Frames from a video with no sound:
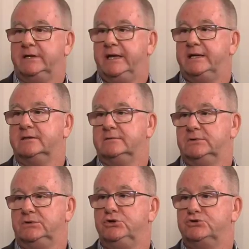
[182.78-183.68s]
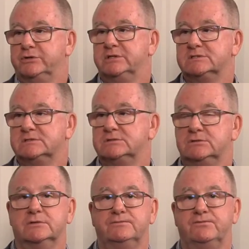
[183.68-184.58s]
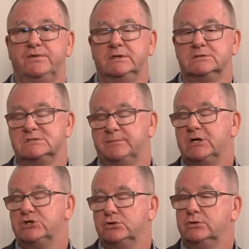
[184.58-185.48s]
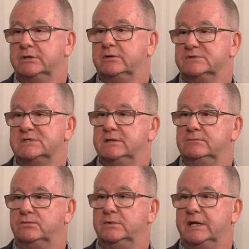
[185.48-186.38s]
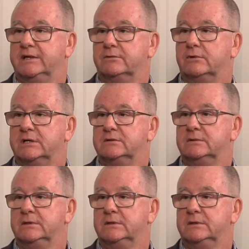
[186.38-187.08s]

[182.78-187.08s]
and adding nutrients to the fields to make sure that obviously we get the right